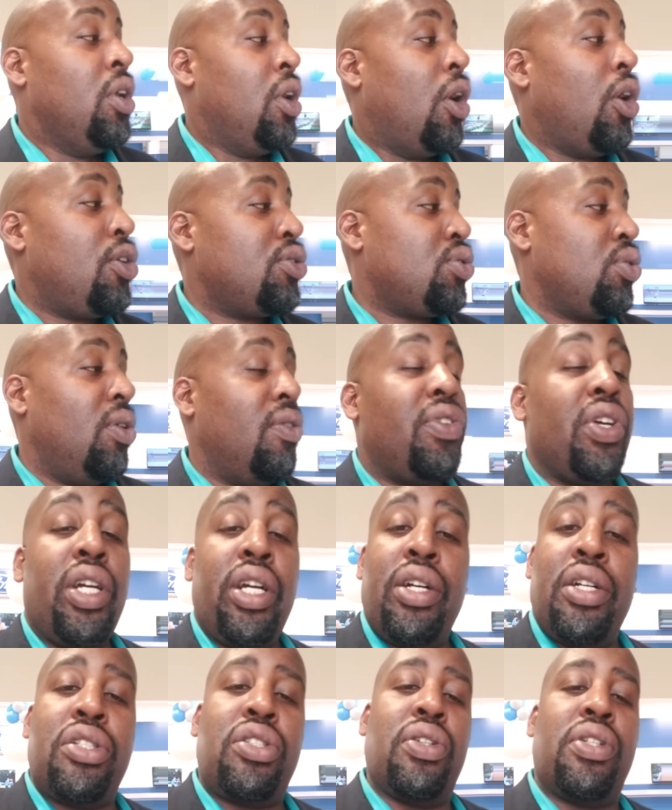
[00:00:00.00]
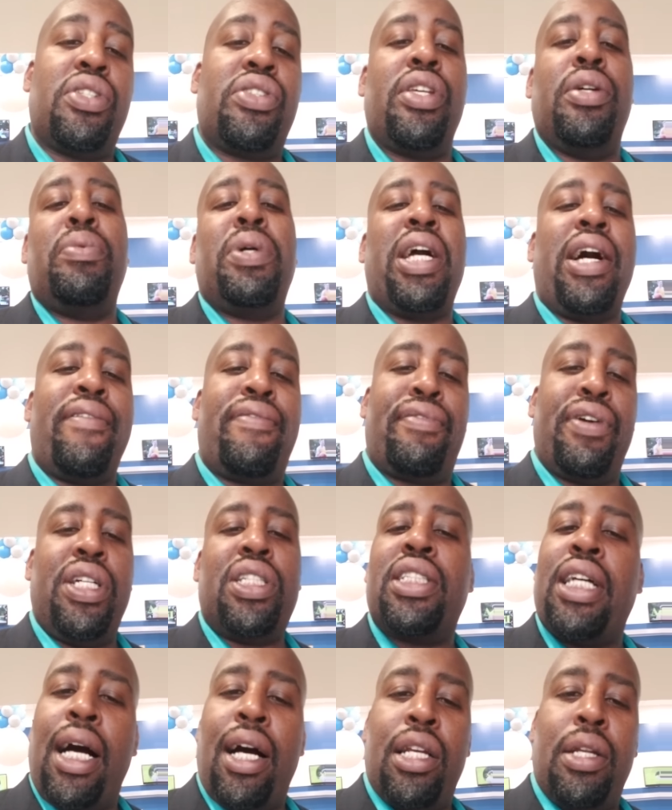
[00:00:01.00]
Also over here, as you can see, we got
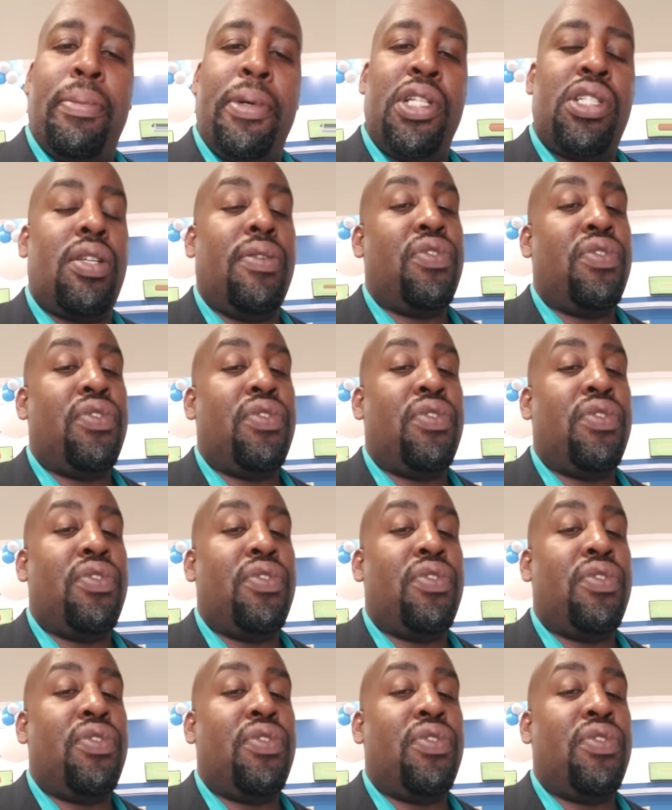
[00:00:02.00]
fresh condiments.